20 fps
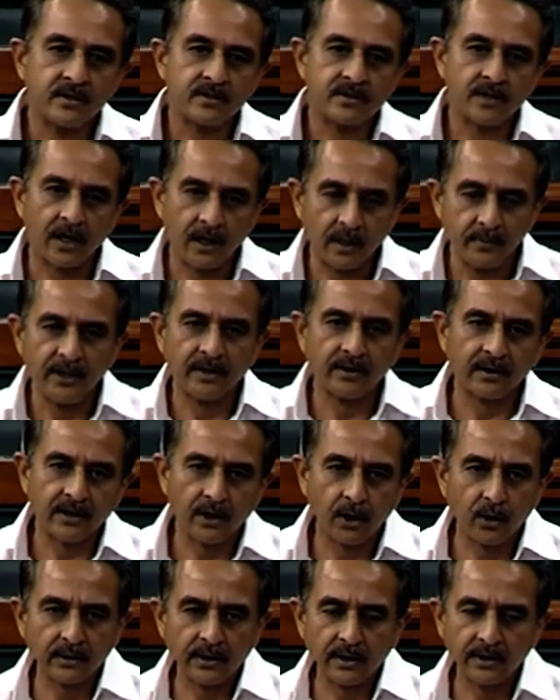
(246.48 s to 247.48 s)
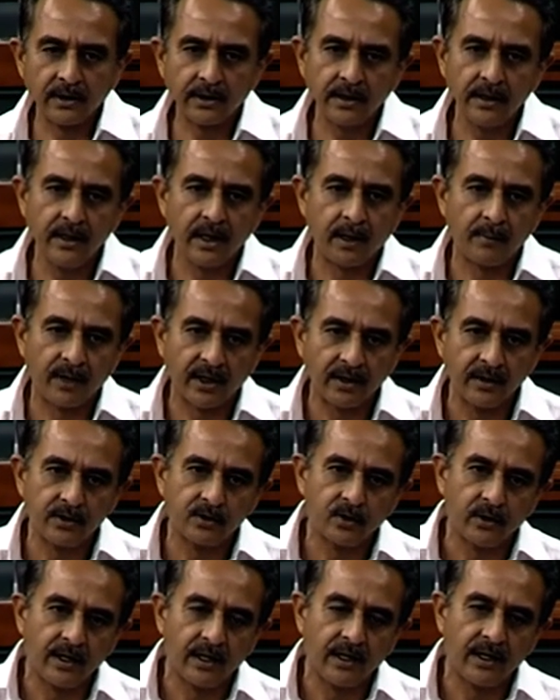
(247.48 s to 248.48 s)
Sir, abhi tak kya hota tha ki
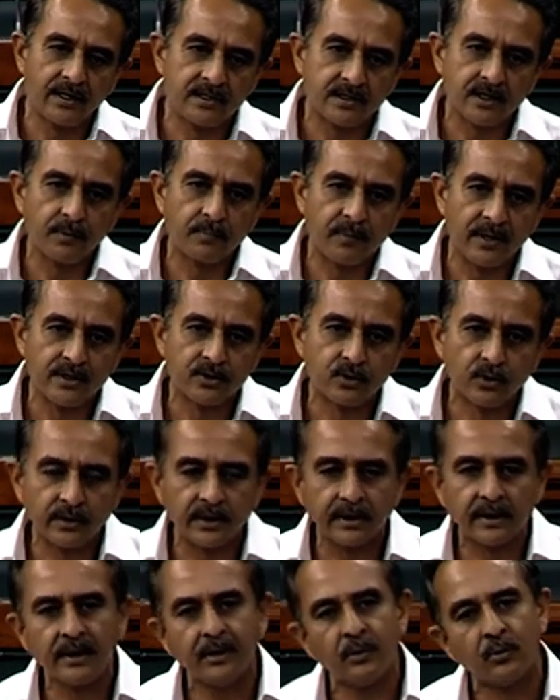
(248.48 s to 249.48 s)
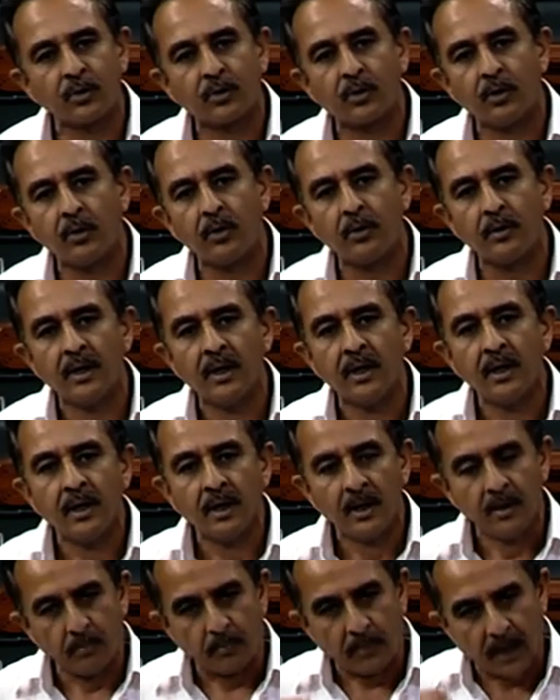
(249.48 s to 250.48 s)
hamare jo airlines ke planes hote the, unko
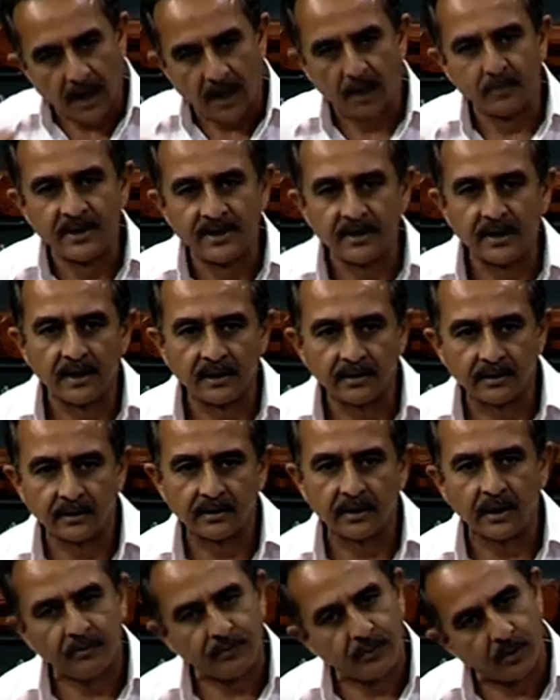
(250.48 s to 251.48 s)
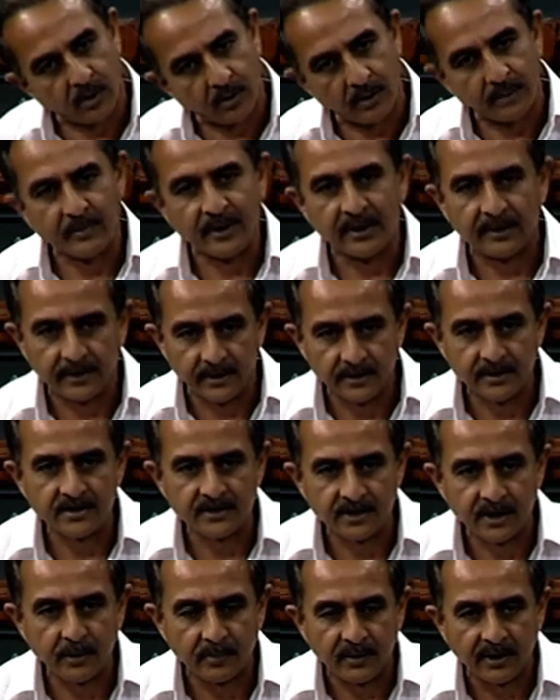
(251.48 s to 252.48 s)
bahar bheja jata tha for
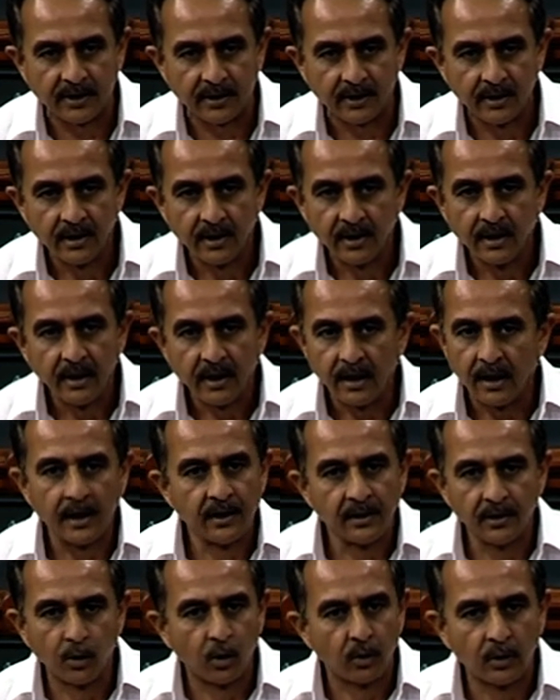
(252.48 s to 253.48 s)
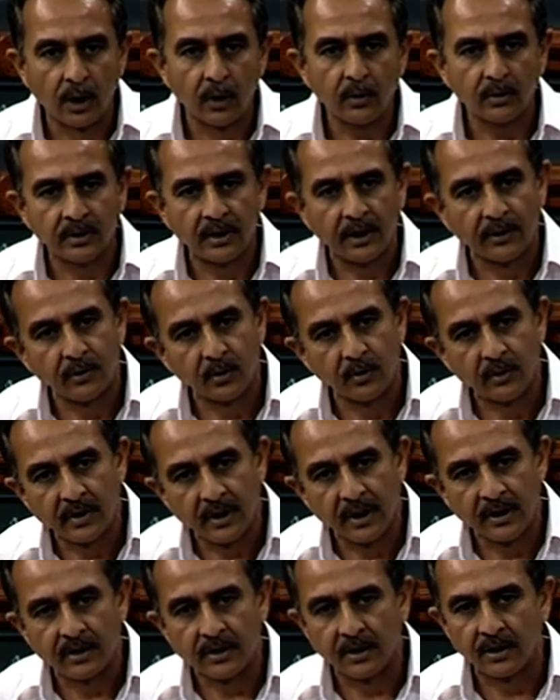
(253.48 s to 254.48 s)
maintenance repair. And no doubt that would
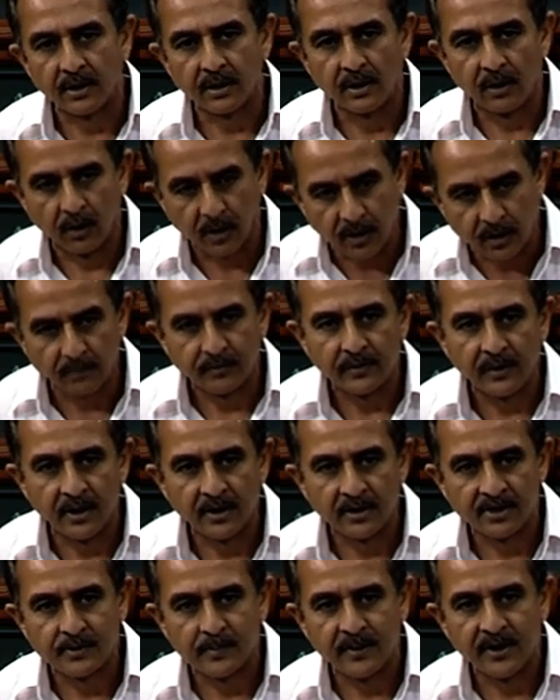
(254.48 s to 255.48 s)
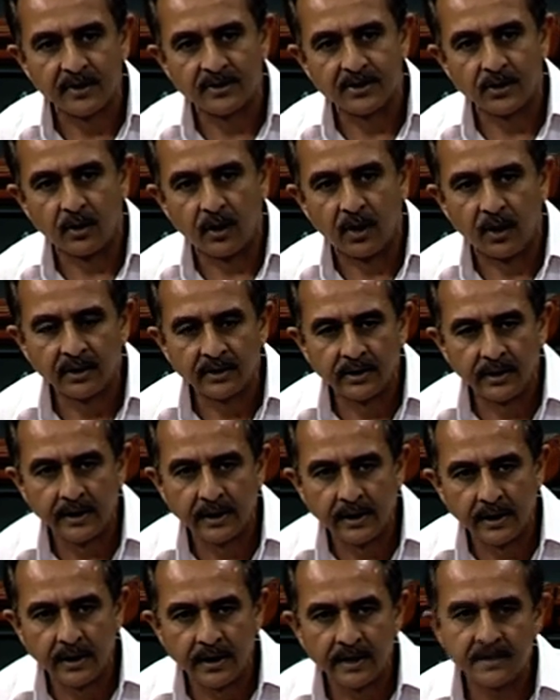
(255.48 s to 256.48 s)
incur a lot of expenditure on the
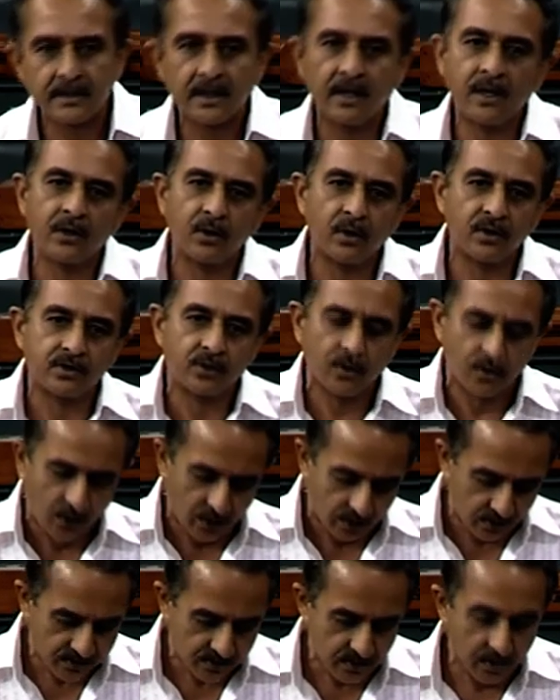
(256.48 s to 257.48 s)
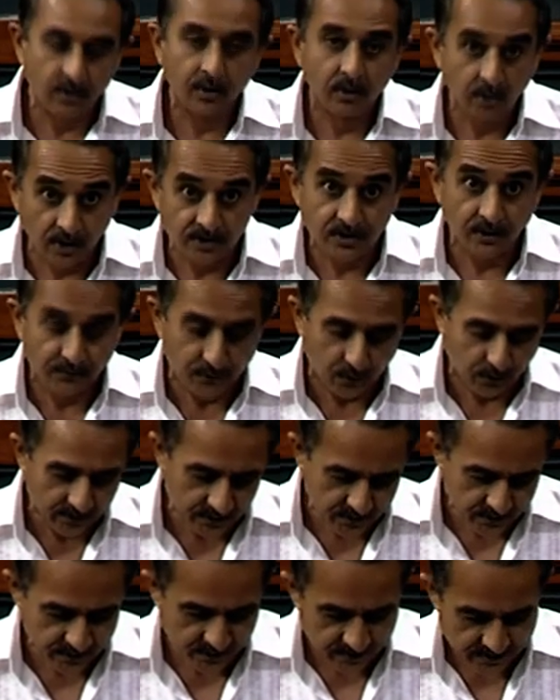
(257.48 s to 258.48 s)
airlines and also loss, loss of
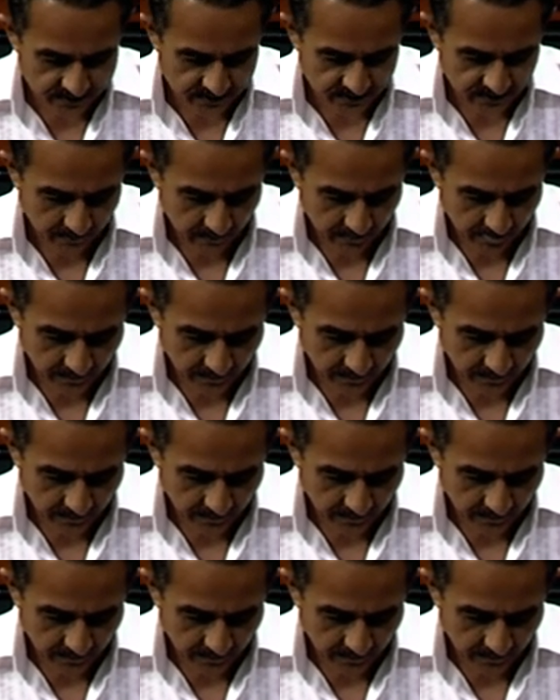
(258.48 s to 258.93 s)
foreign exchange.